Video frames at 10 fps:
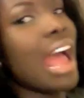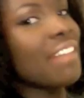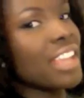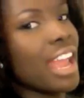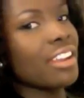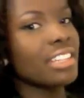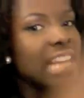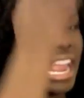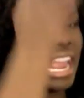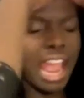at the end of the
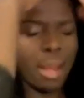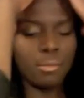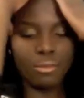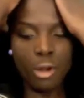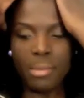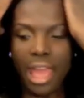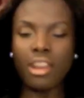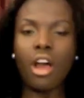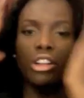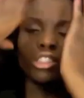day. And before
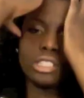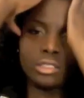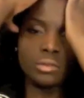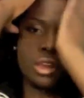bed, I'll just